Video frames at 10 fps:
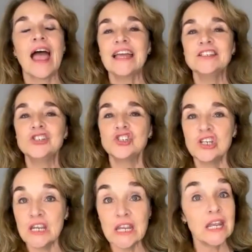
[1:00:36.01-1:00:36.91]
And
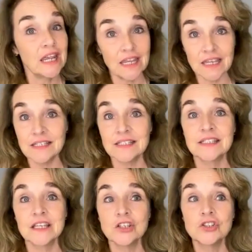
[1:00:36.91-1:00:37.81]
she
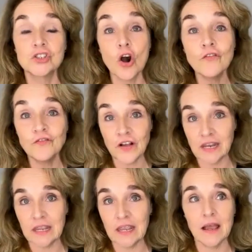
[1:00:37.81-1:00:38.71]
is so
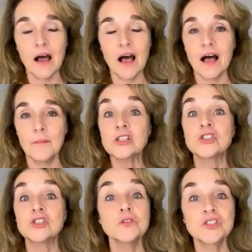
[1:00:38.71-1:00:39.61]
funny
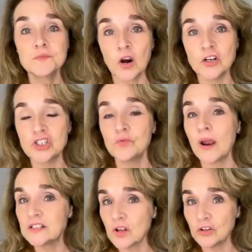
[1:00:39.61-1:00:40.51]
and so smart. She
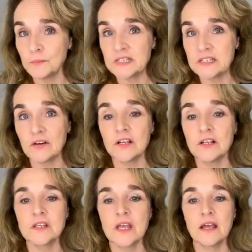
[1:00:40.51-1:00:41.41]
writes all her
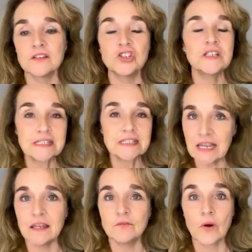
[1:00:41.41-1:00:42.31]
material. She and
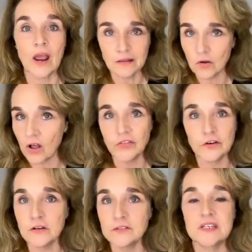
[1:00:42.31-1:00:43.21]
Sid write all
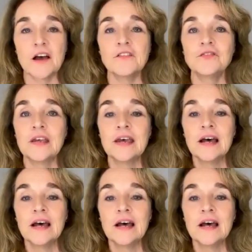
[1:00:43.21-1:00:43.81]
their stuff.